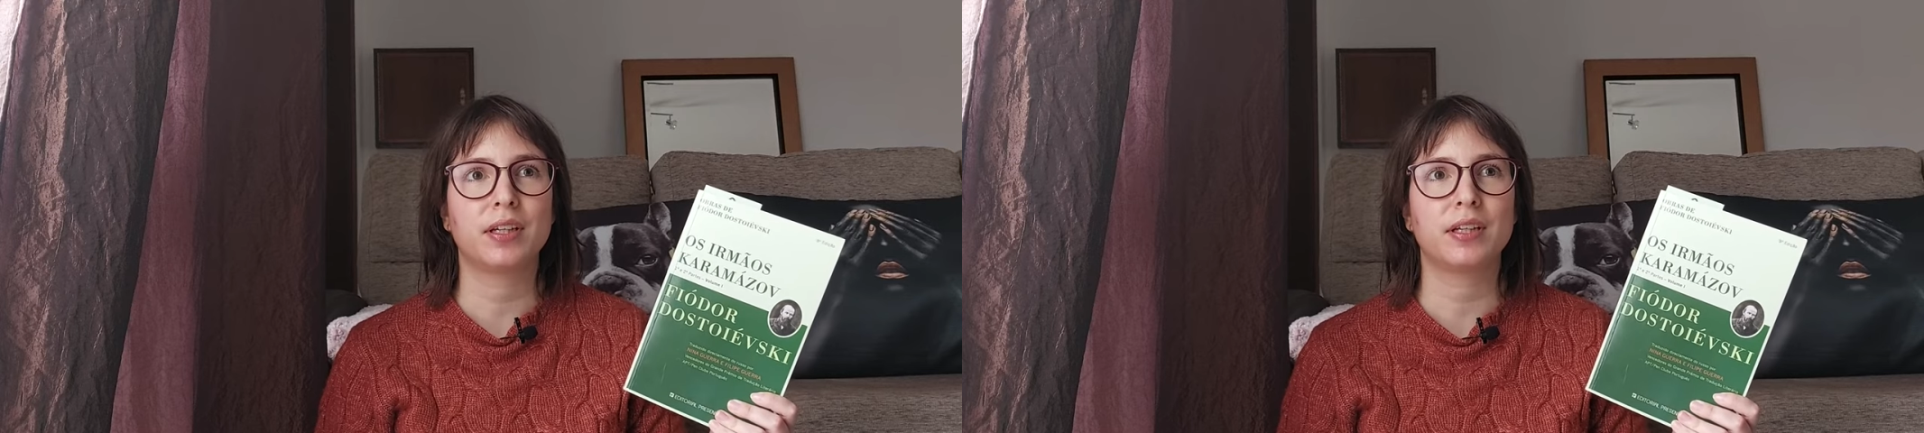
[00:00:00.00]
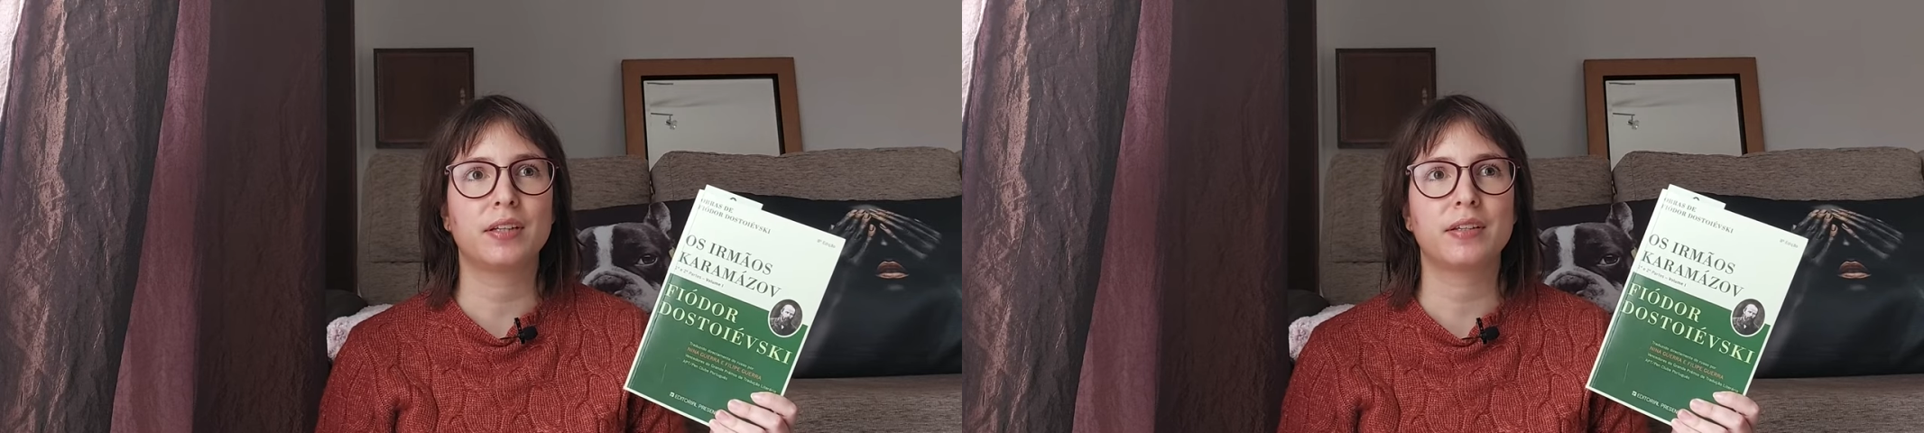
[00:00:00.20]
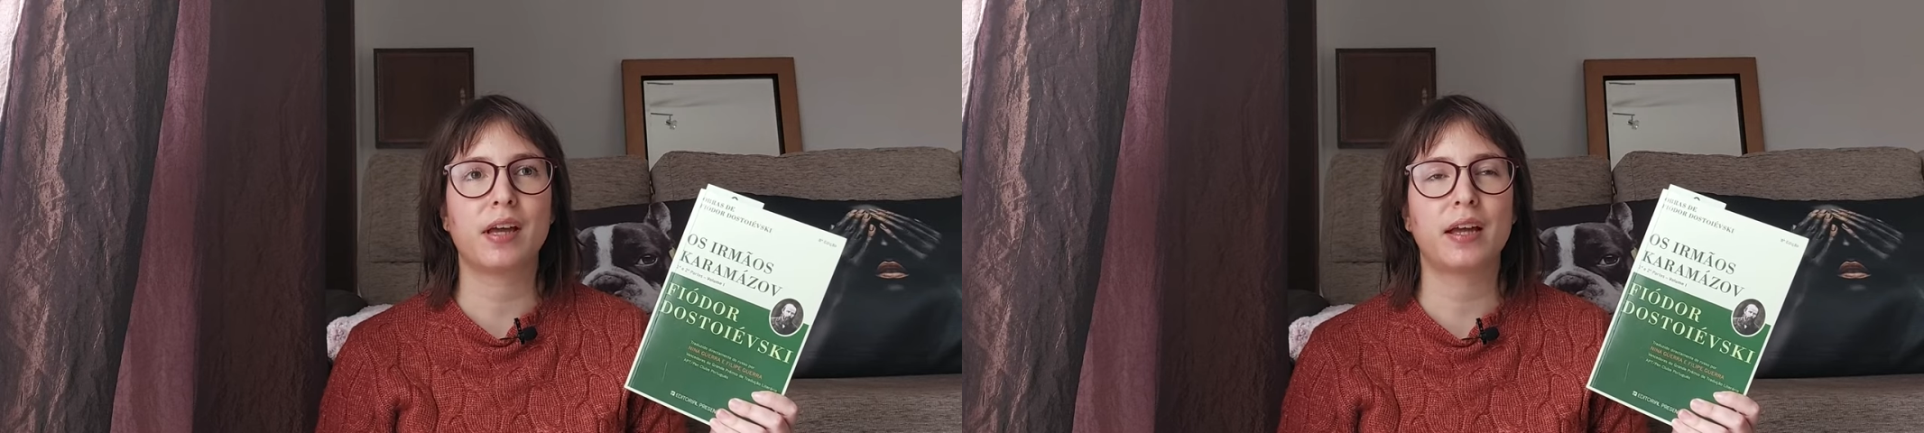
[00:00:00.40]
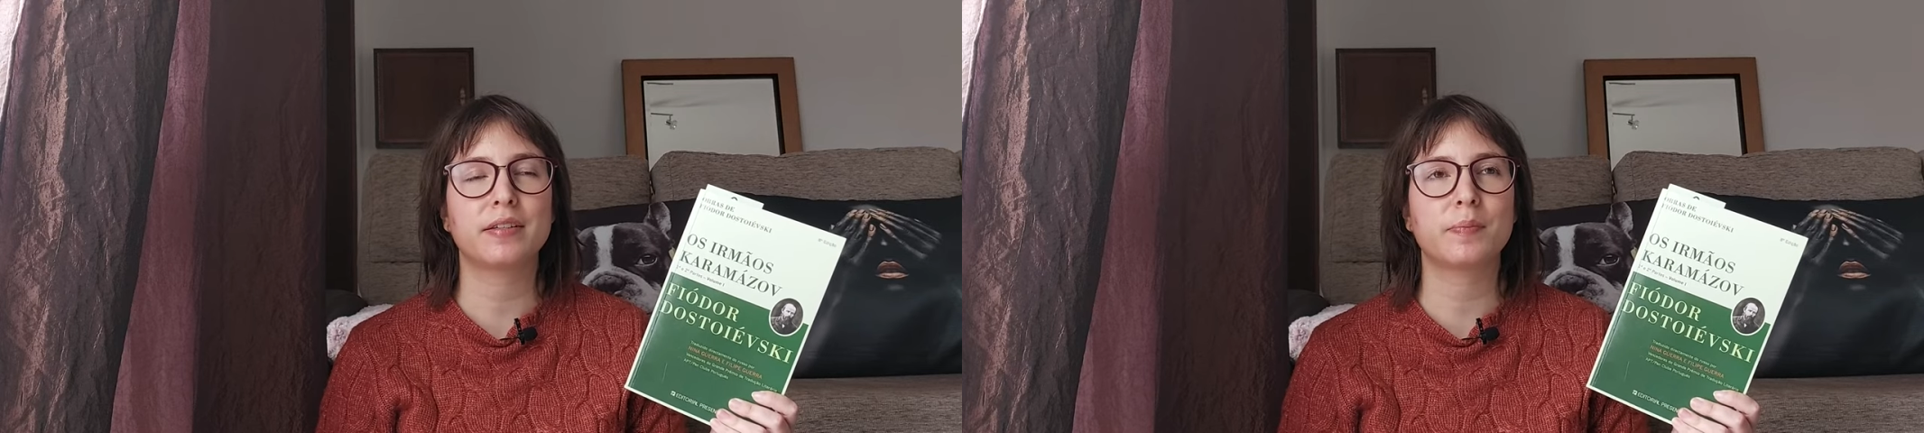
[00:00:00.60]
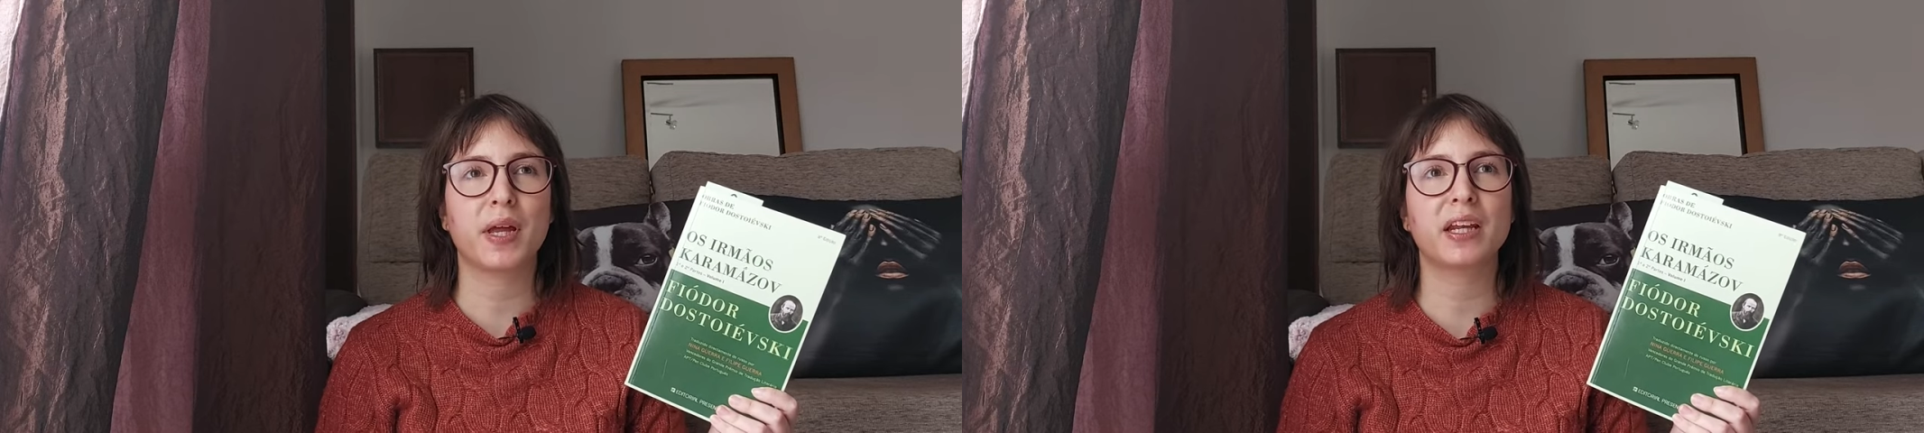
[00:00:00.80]
It
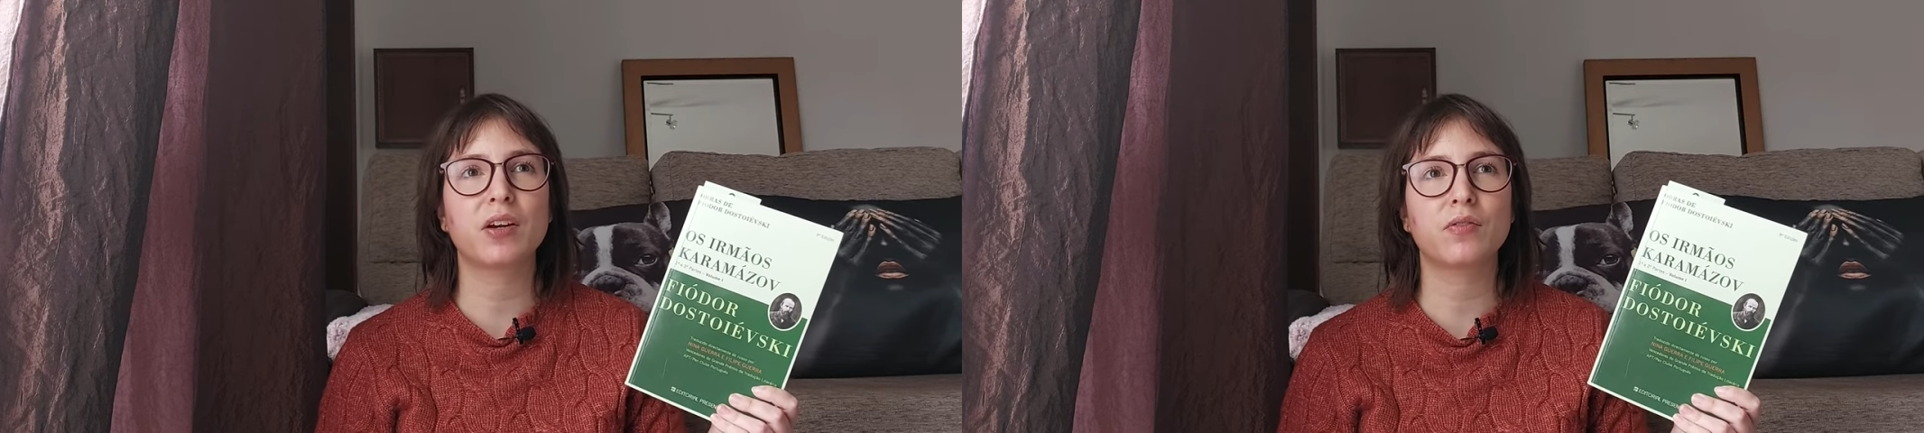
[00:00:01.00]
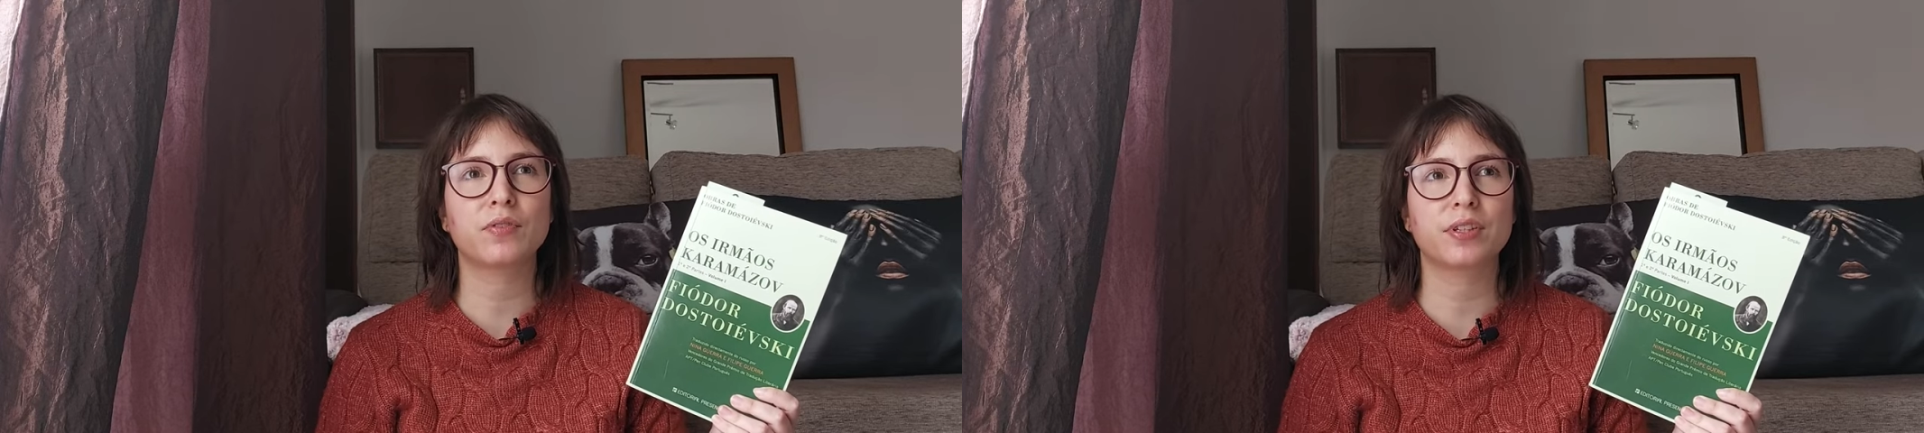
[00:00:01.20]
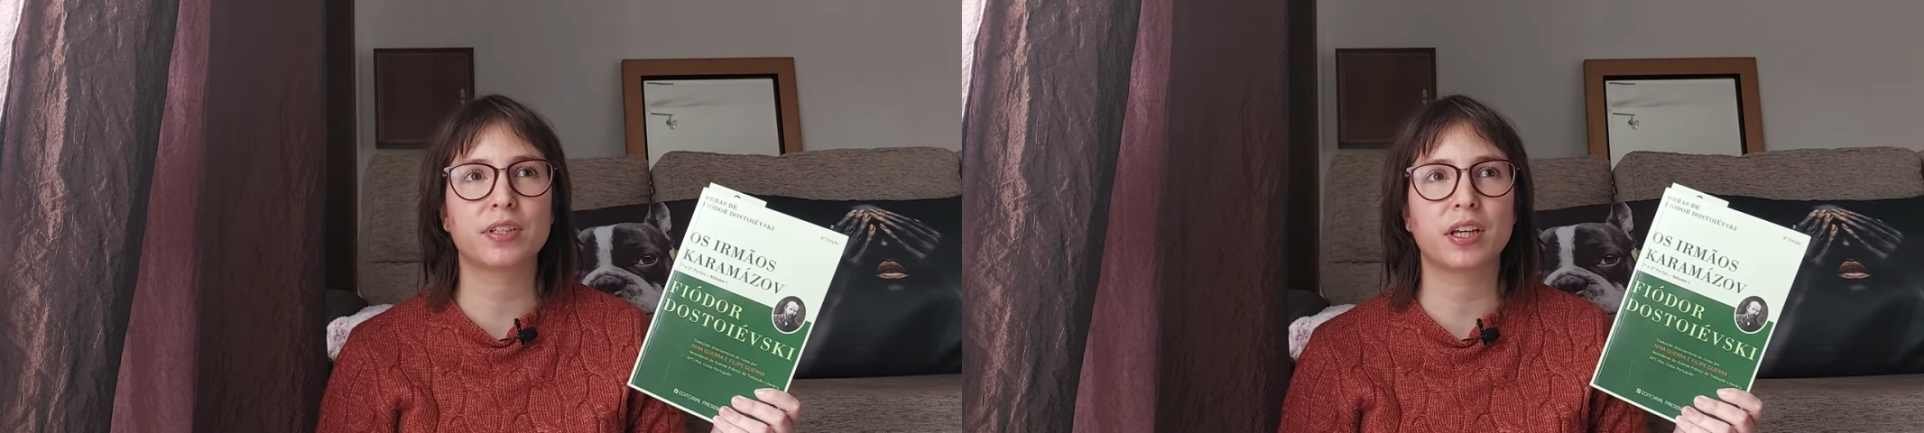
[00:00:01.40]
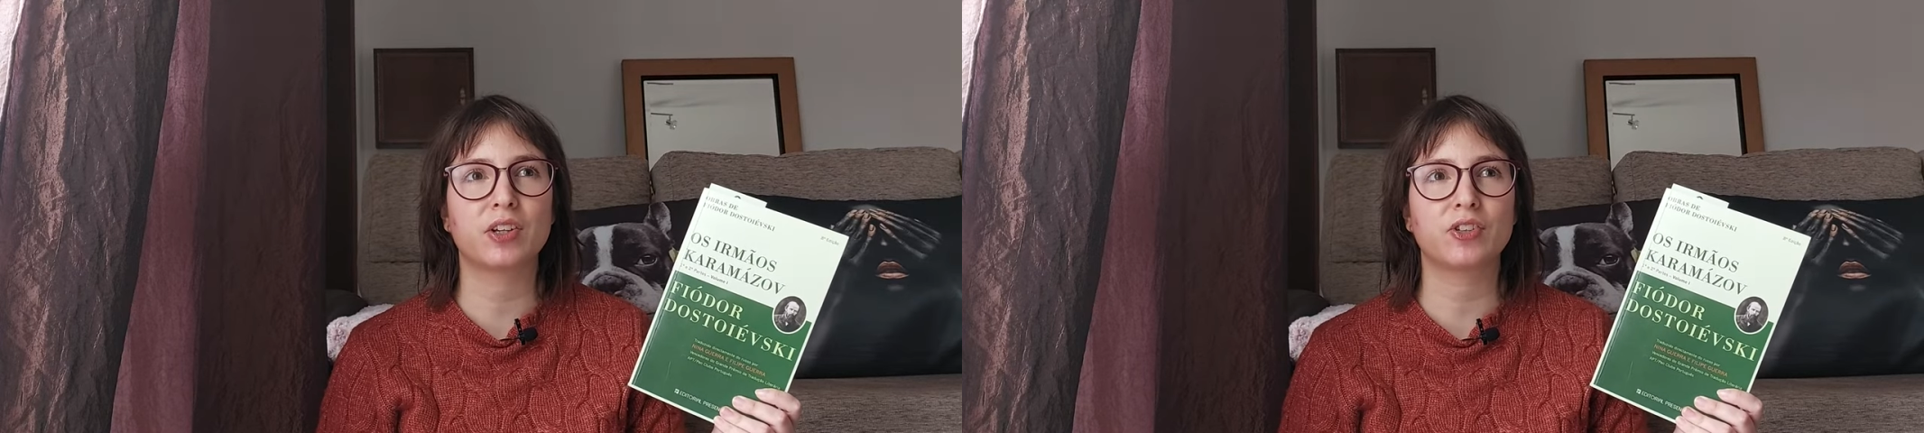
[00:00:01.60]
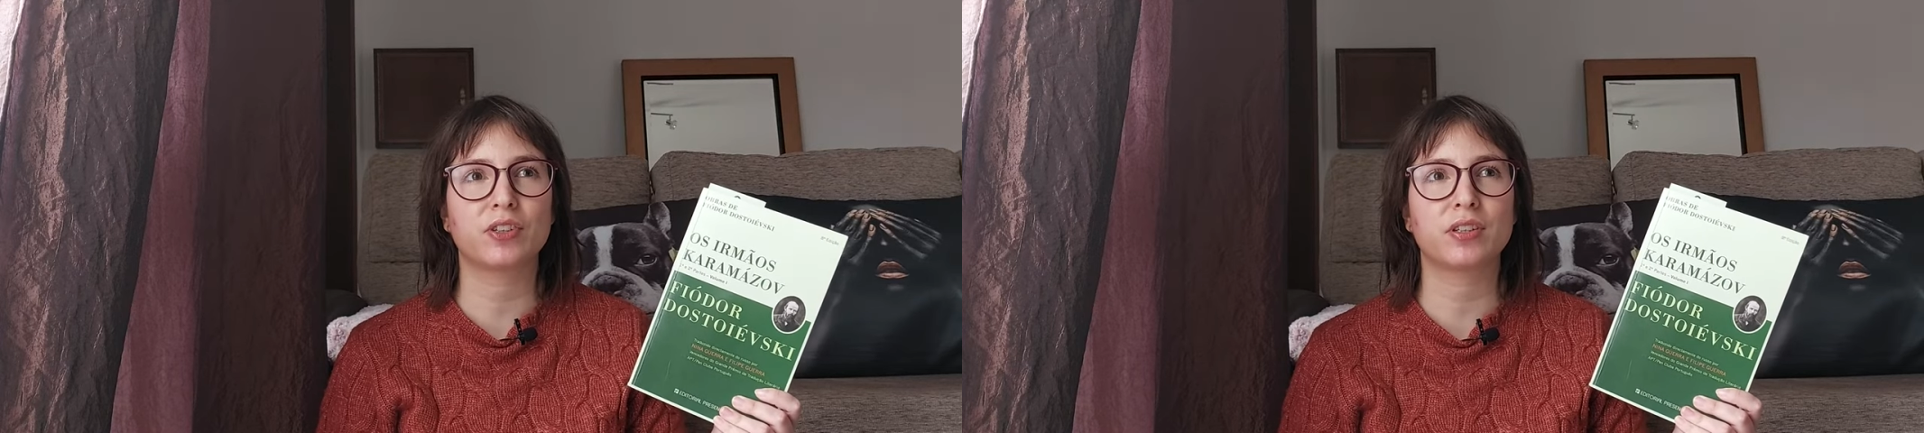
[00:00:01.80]
has many
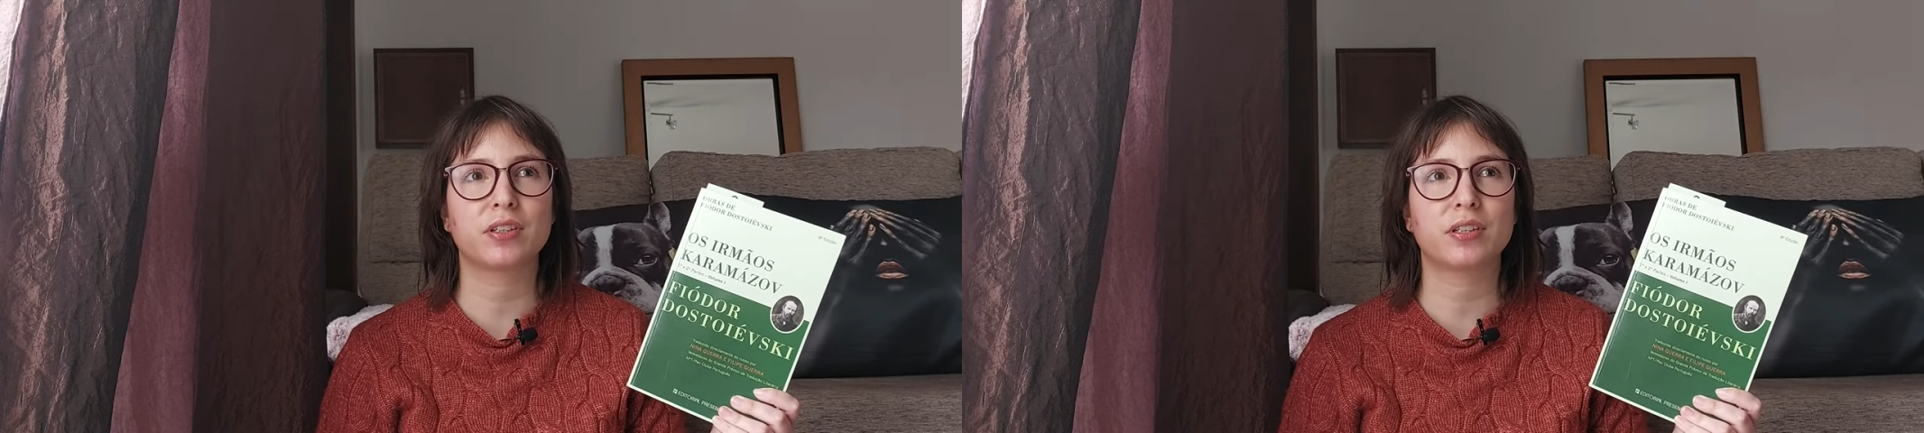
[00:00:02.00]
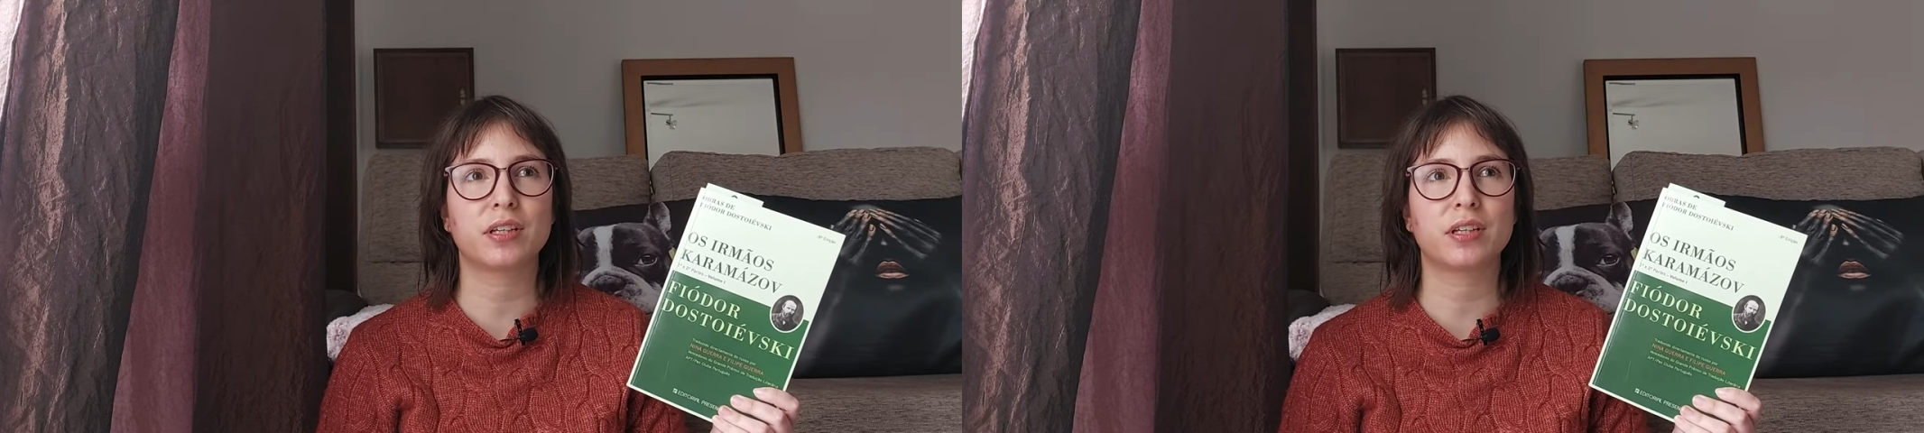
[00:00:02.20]
conversations